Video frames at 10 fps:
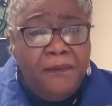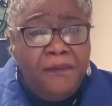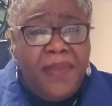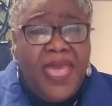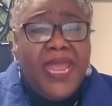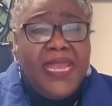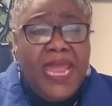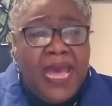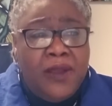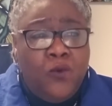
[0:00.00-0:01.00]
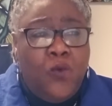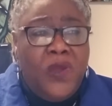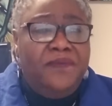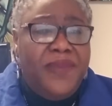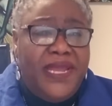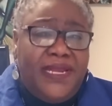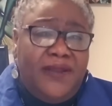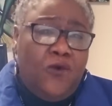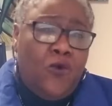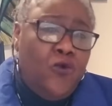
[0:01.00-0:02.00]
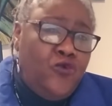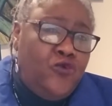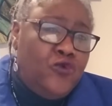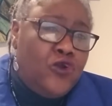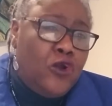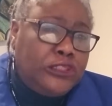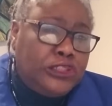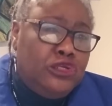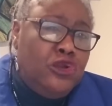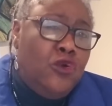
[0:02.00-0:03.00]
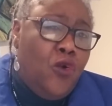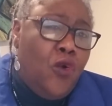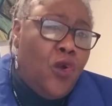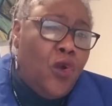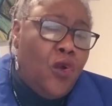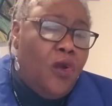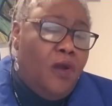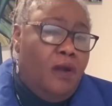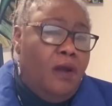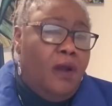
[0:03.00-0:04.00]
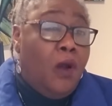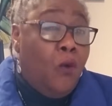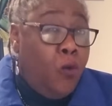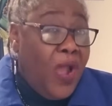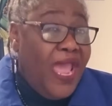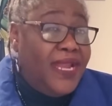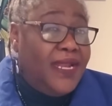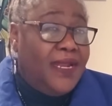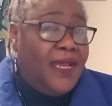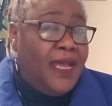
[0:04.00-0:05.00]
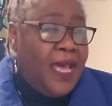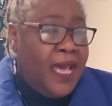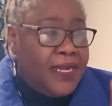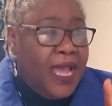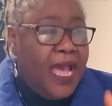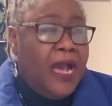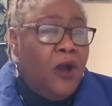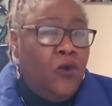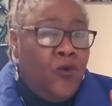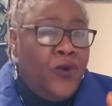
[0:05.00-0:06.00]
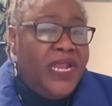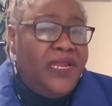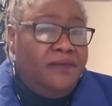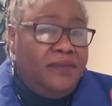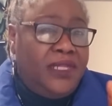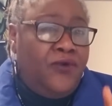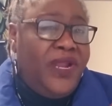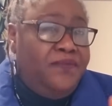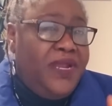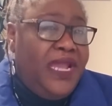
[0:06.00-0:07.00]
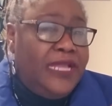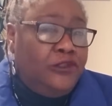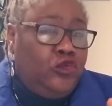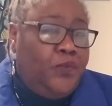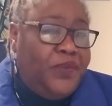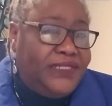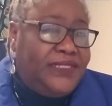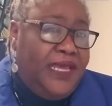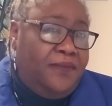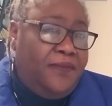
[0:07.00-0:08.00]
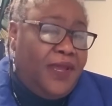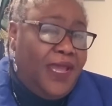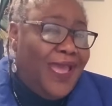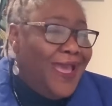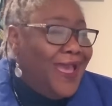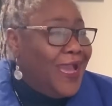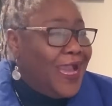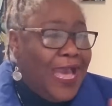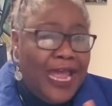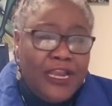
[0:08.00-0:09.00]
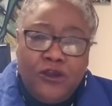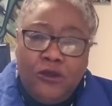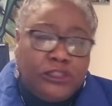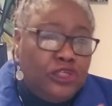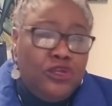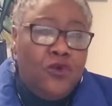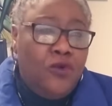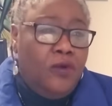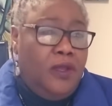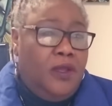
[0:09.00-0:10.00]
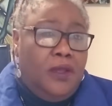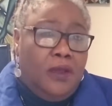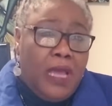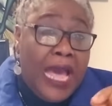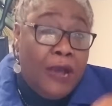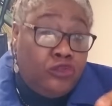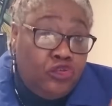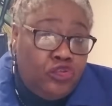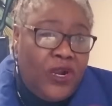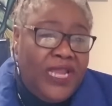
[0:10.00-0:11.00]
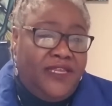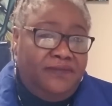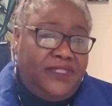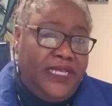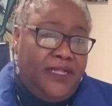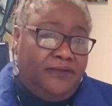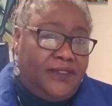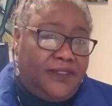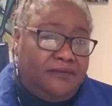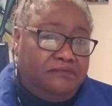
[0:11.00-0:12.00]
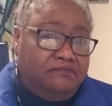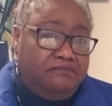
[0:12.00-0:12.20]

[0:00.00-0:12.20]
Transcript: men and women who do not know when and how the rain began to beat them cannot know how to dry themselves.